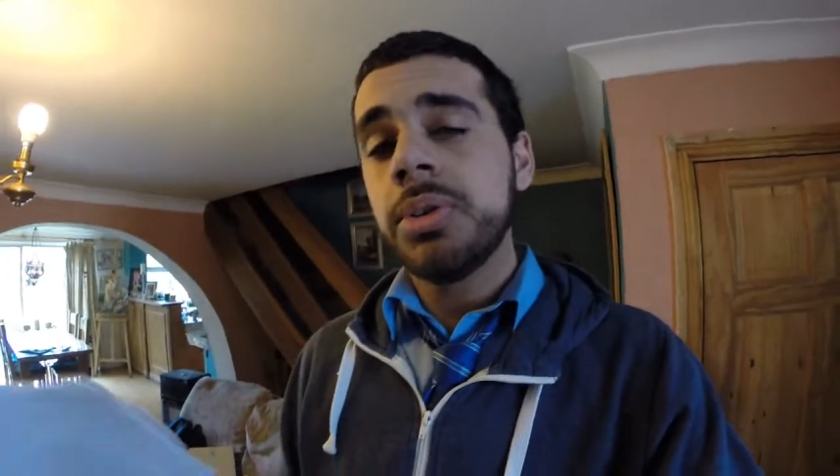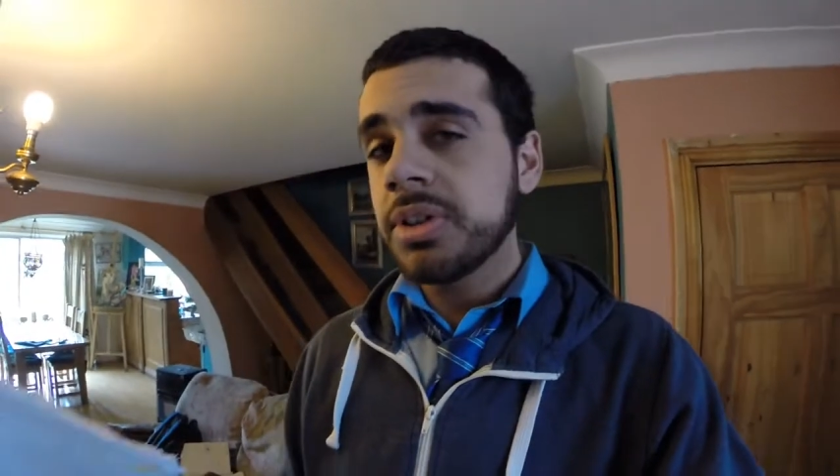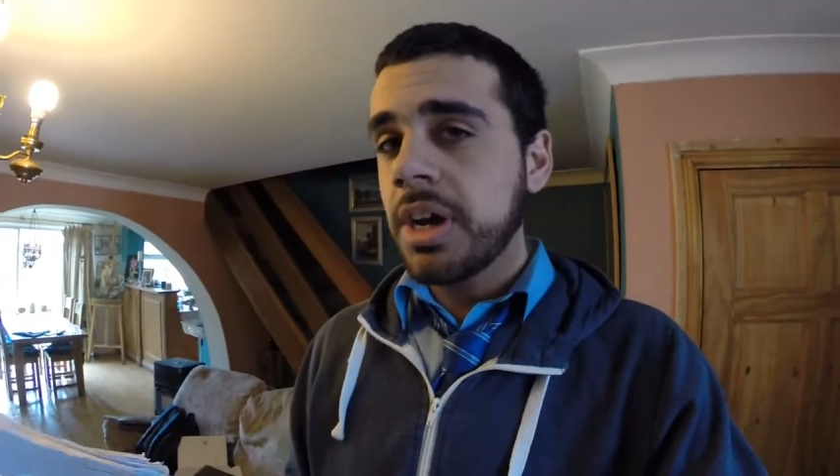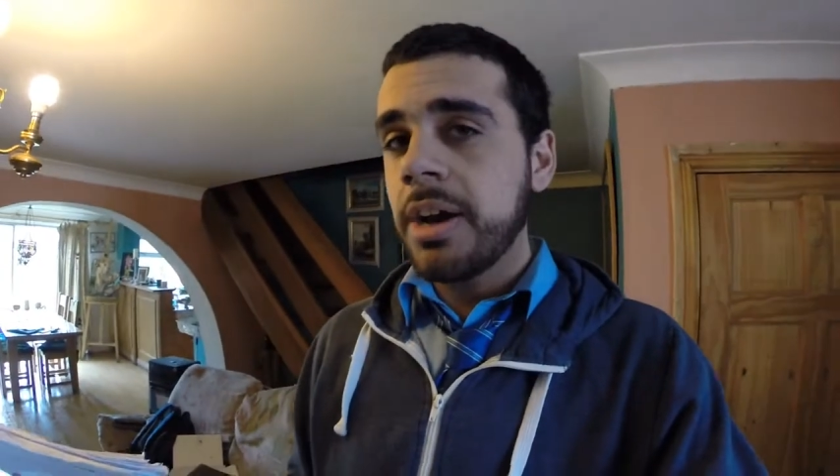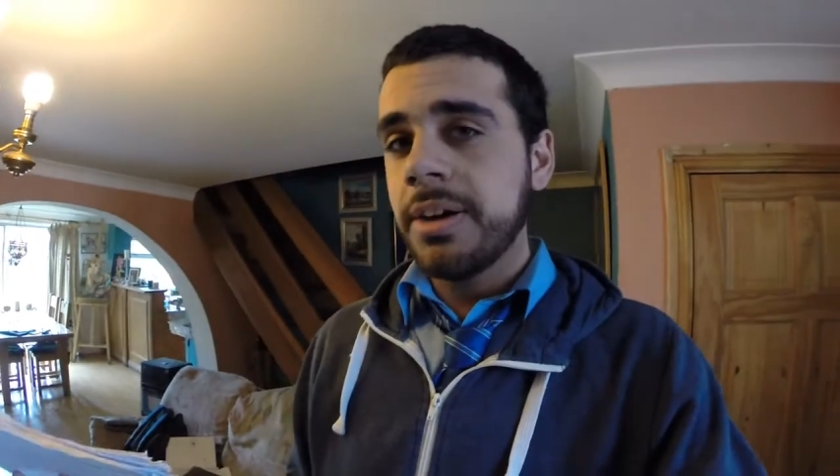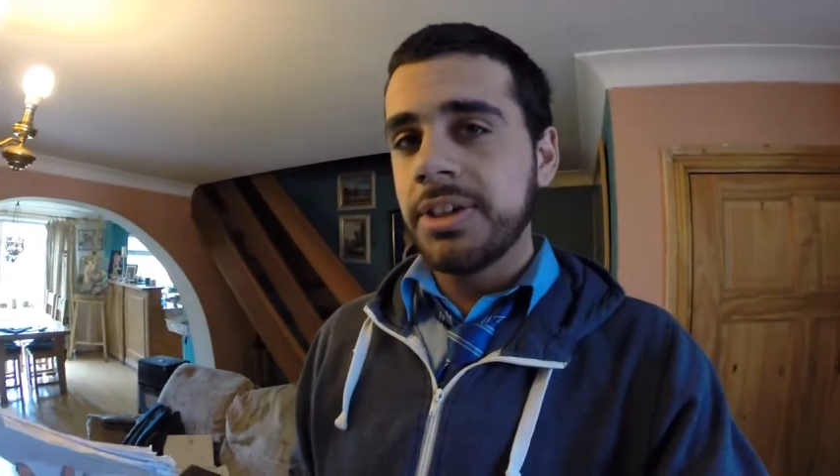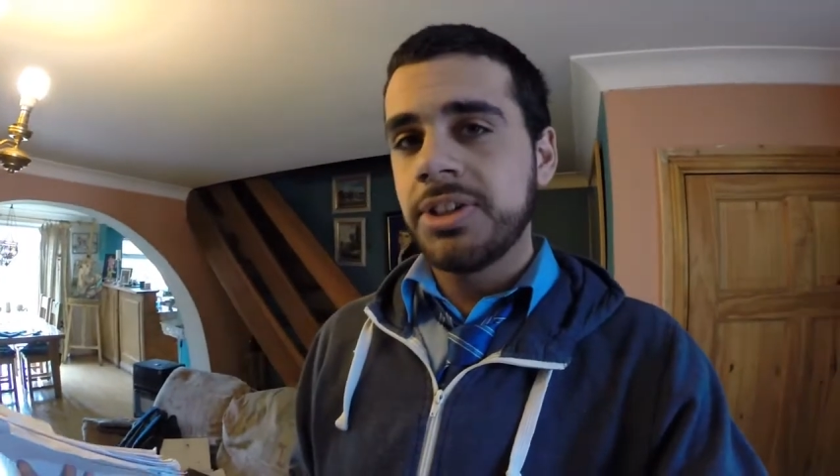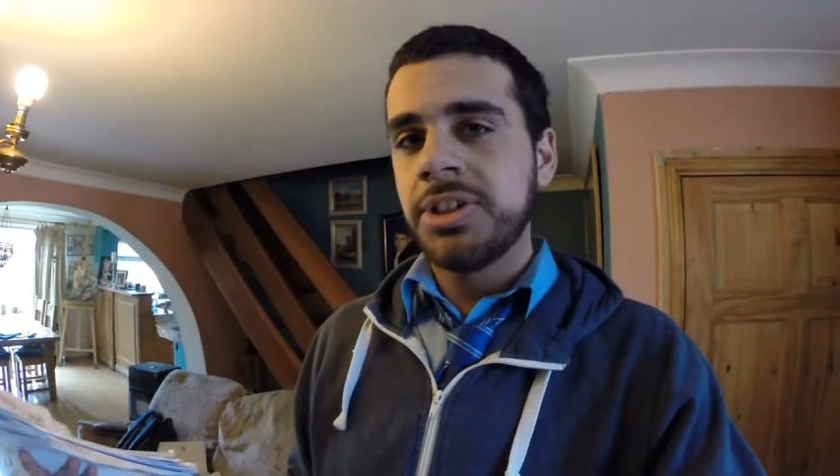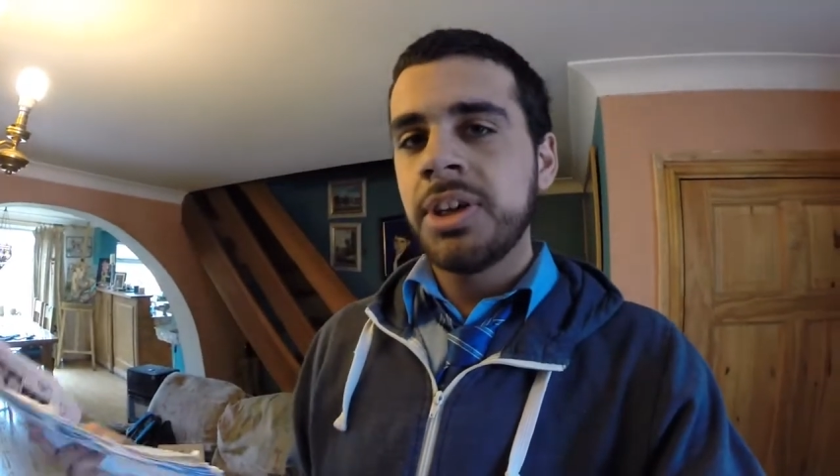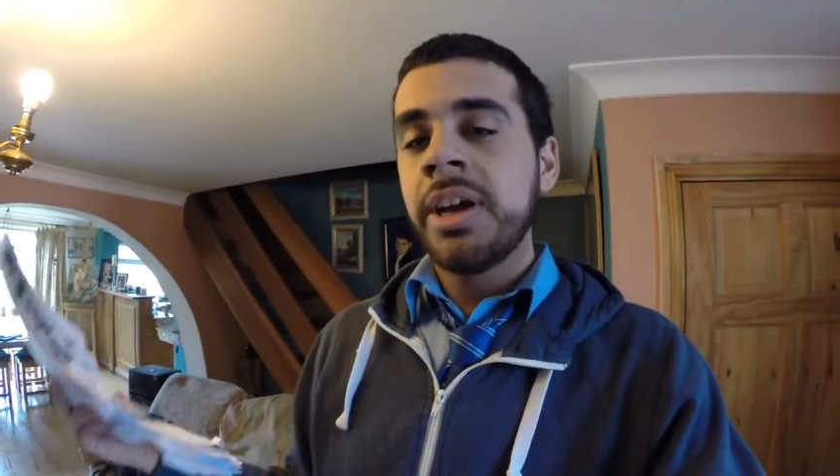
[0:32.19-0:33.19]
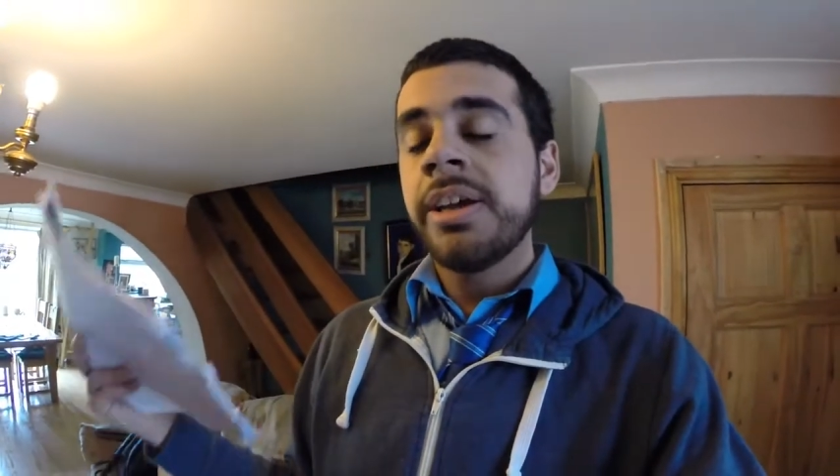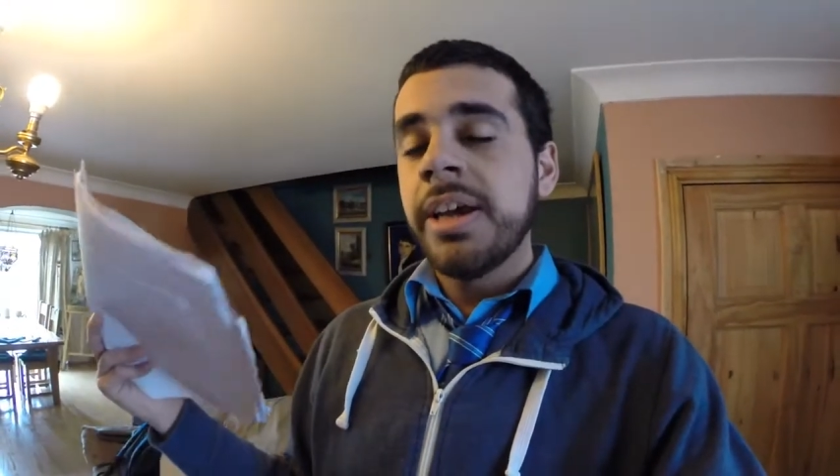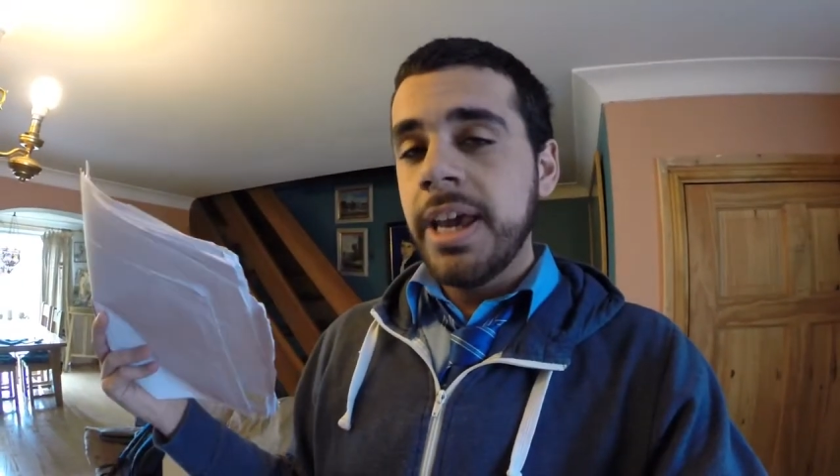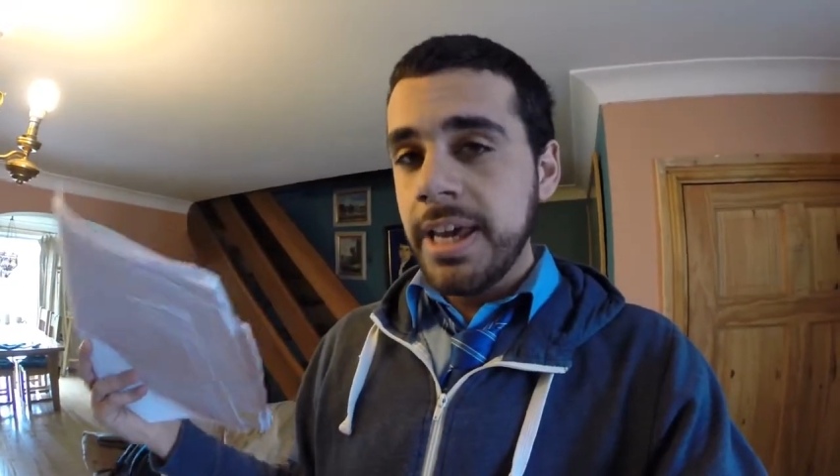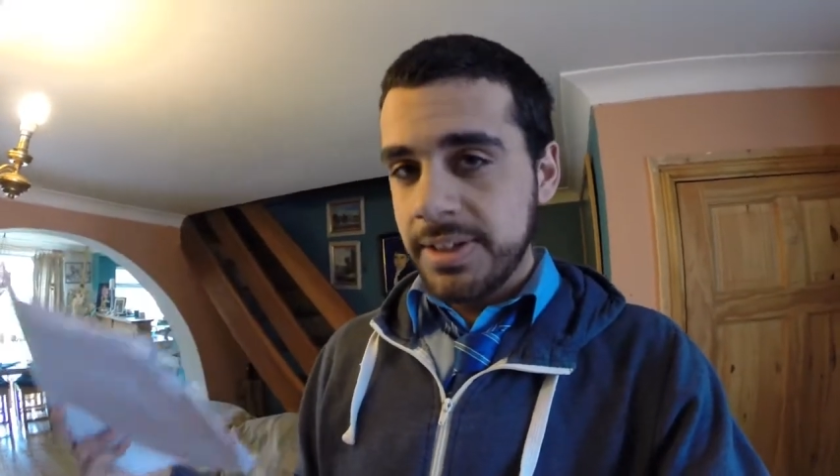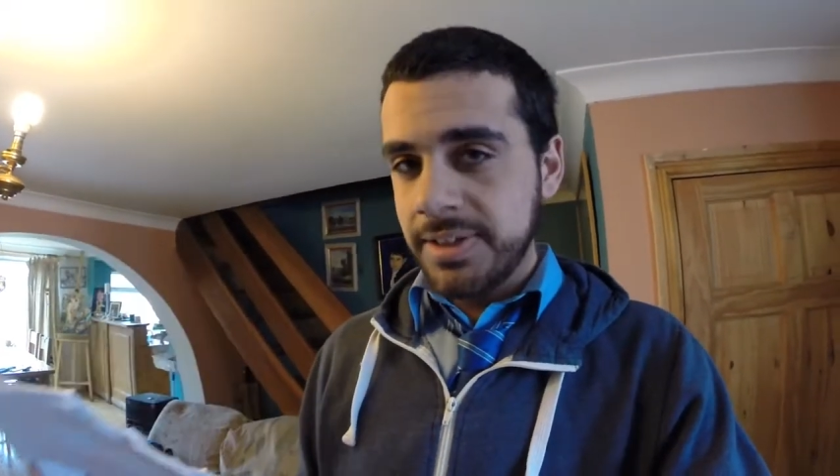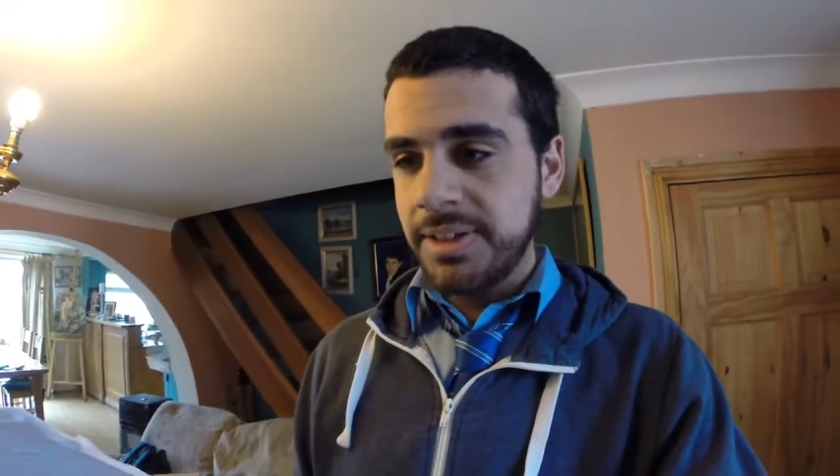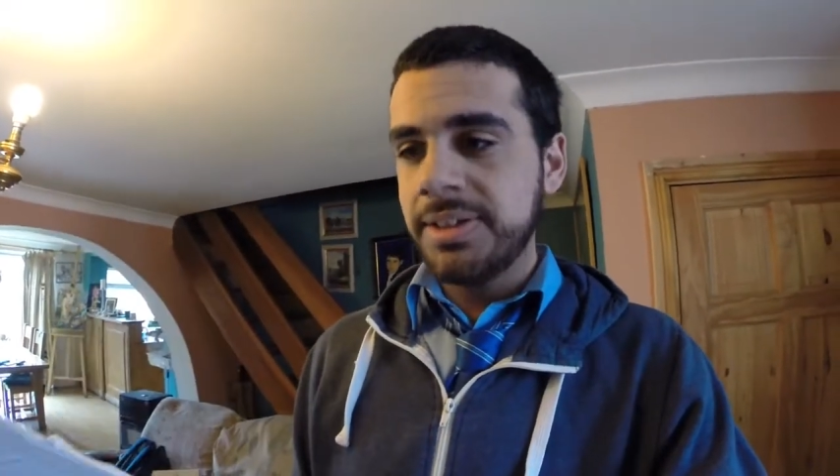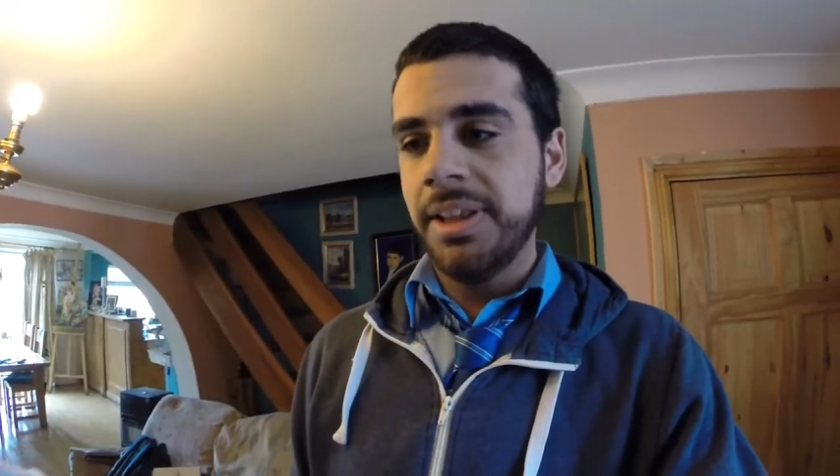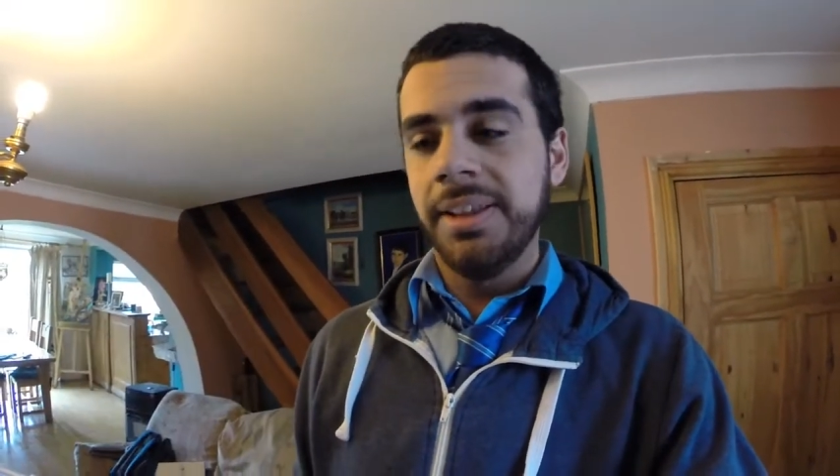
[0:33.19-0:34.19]
does Irish hates
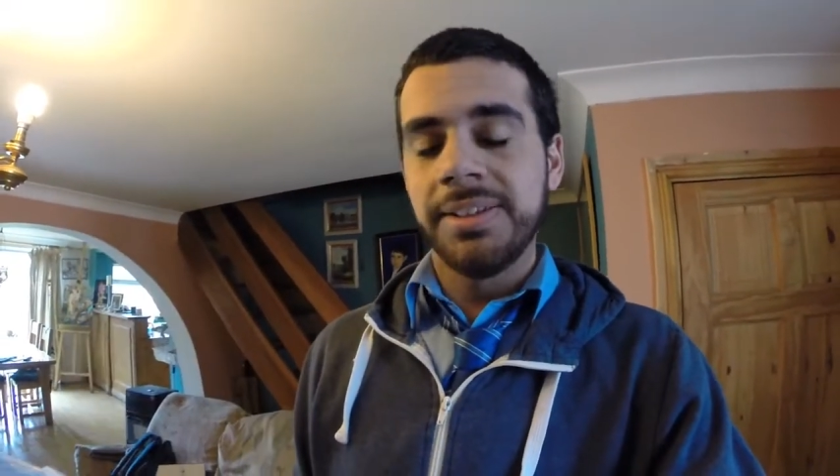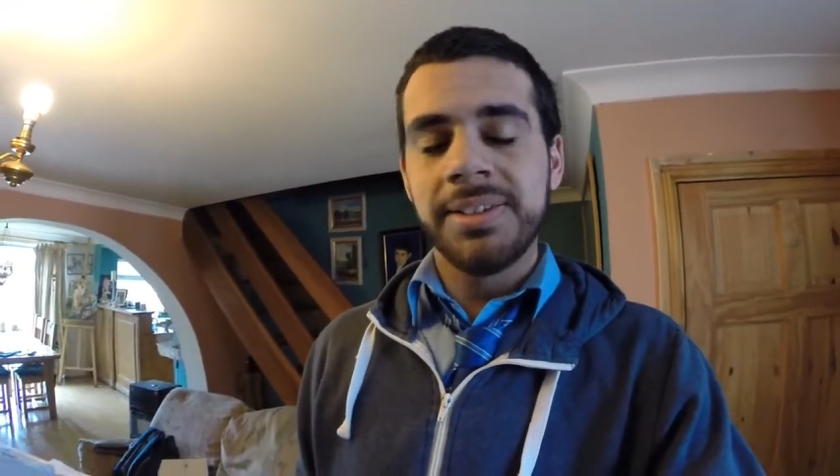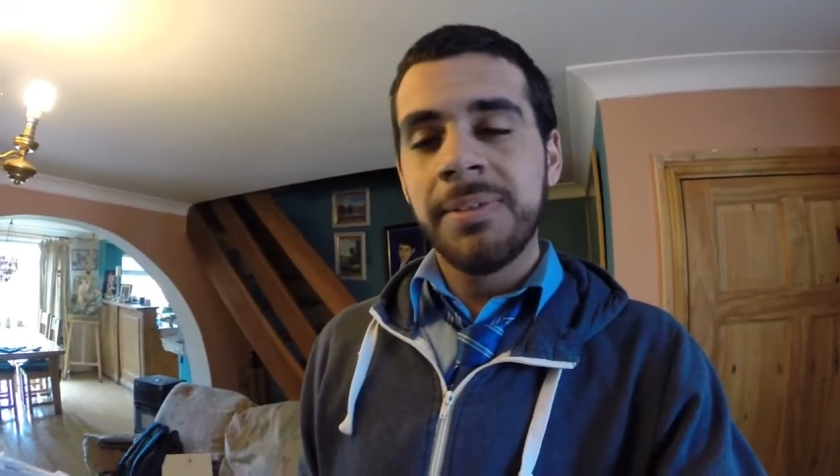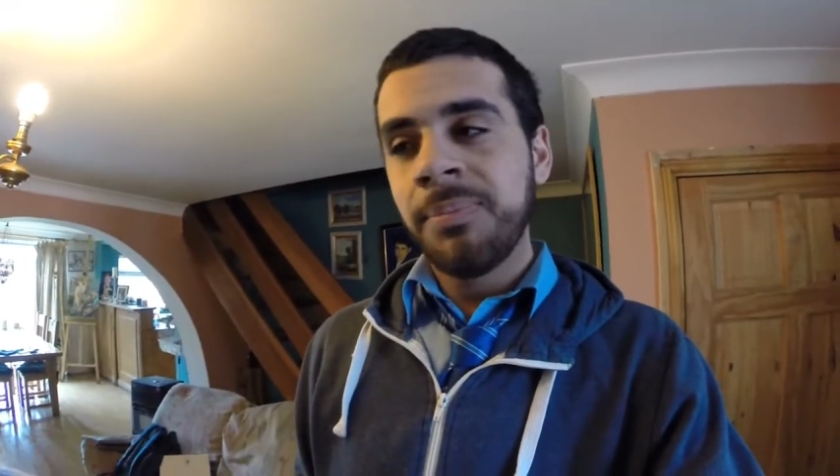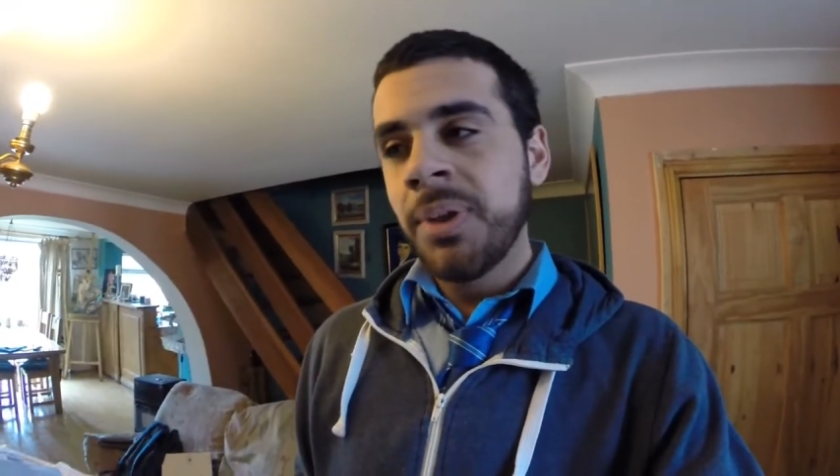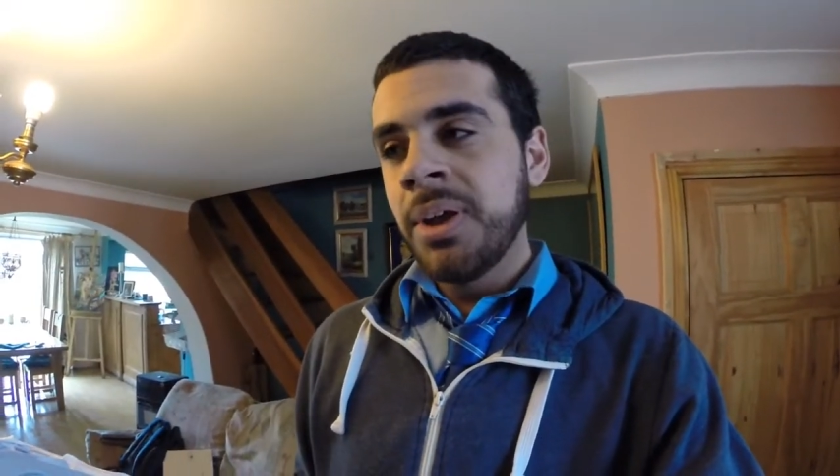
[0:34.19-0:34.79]
these things.